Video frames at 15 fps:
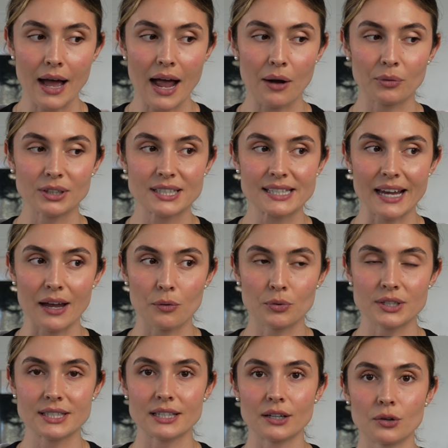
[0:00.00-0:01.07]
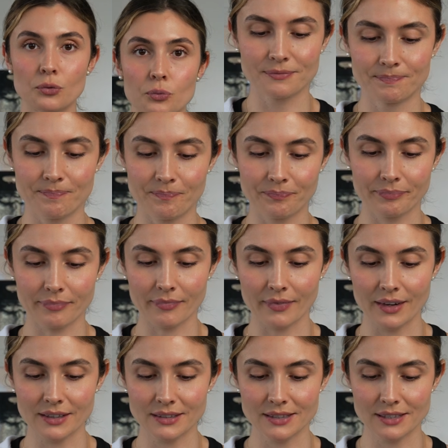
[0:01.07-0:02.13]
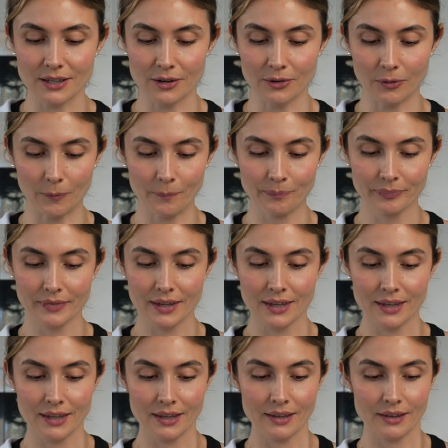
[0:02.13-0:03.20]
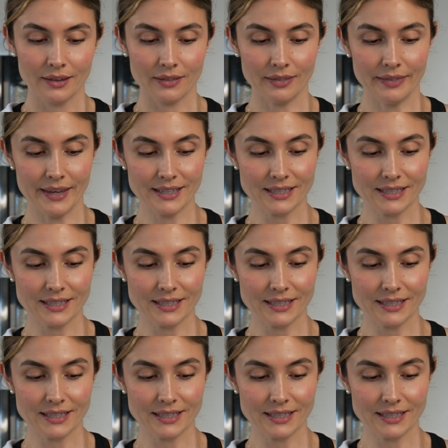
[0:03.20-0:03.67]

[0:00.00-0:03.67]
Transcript: I would say, was the Reese's ice cream bars. Those